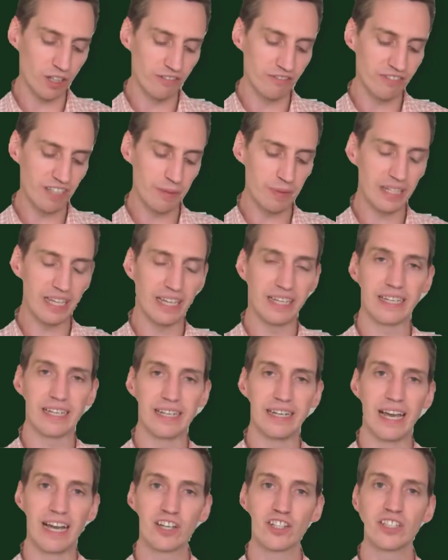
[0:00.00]
of VPN
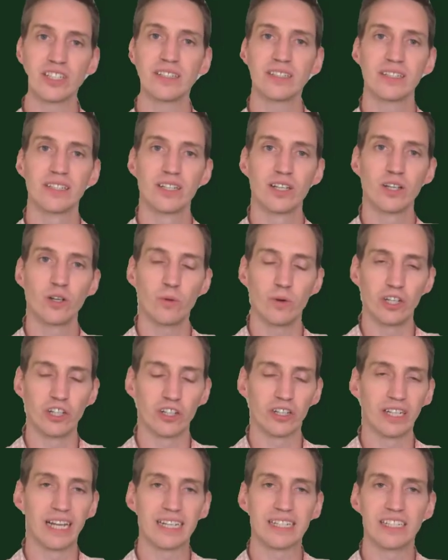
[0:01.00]
connection when you're
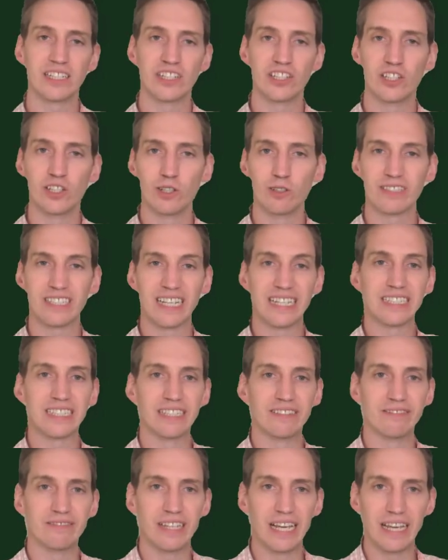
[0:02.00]
connecting to do
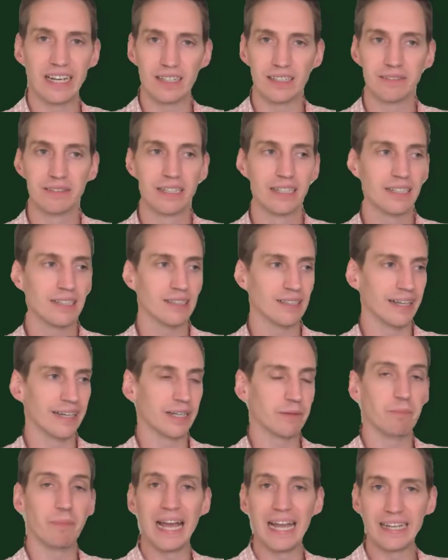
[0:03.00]
sensitive data,
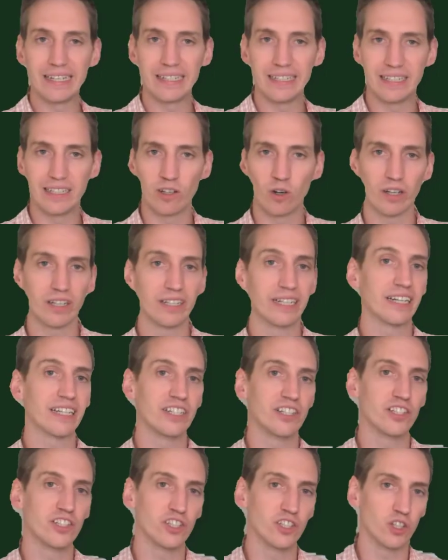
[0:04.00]
like banking or
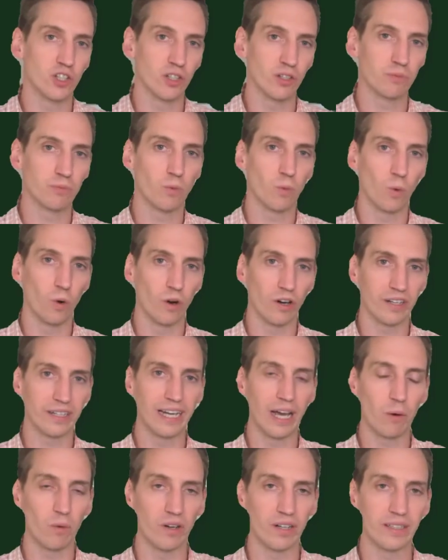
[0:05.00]
connecting to your work
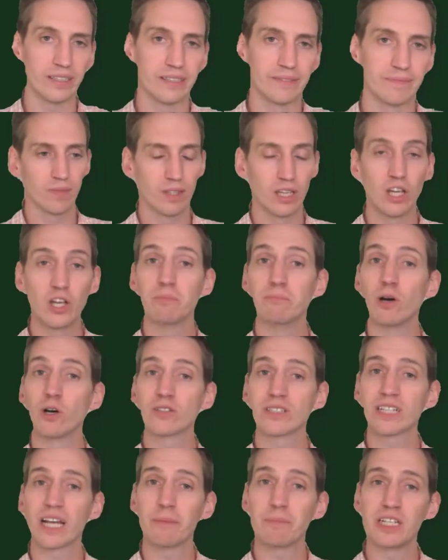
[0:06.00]
network.
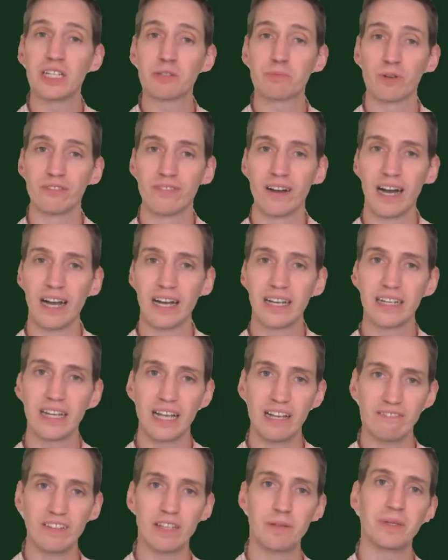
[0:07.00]
Most companies provide
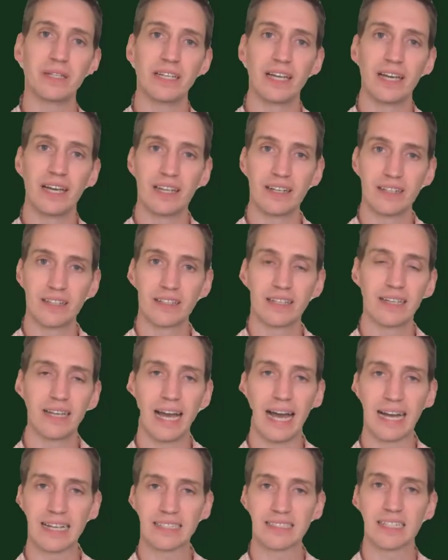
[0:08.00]
a VPN
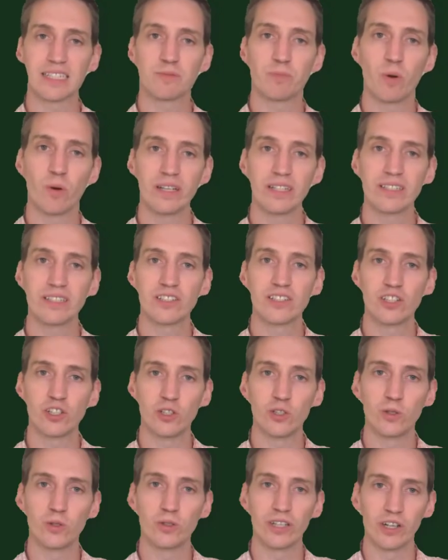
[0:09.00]
access point
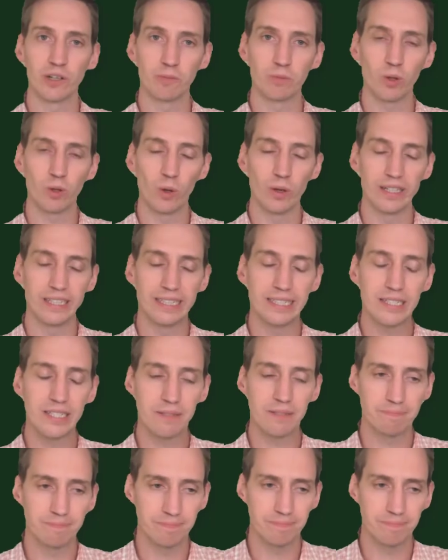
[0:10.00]
to their employees.